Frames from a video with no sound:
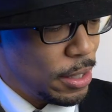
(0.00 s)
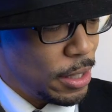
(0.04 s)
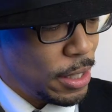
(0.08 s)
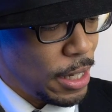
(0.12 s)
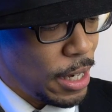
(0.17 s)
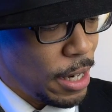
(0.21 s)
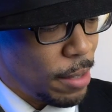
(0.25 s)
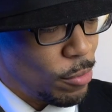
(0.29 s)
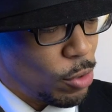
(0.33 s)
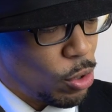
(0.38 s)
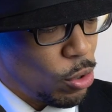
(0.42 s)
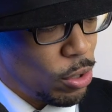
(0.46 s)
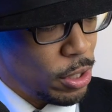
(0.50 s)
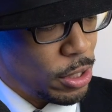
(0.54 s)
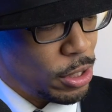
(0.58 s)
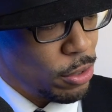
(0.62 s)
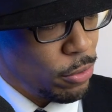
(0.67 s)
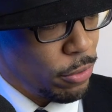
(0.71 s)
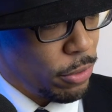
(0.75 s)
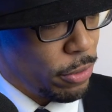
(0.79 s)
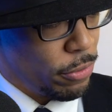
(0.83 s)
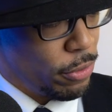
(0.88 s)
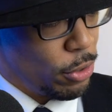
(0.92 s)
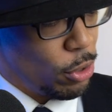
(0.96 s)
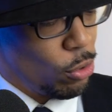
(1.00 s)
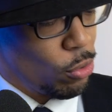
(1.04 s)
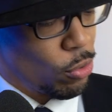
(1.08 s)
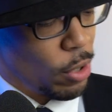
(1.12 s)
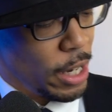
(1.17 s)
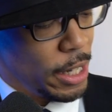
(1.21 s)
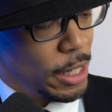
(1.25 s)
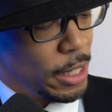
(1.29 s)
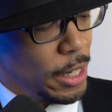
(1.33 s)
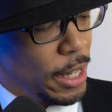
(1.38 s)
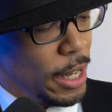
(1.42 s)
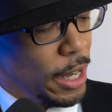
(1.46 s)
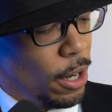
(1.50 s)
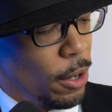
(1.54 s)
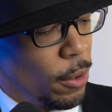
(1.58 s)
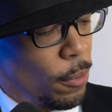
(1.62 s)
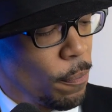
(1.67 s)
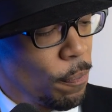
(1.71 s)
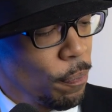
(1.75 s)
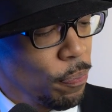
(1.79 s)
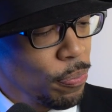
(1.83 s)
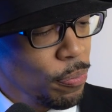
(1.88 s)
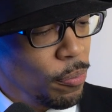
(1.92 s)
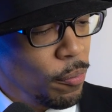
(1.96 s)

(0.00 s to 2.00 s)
that I'm going to review right now.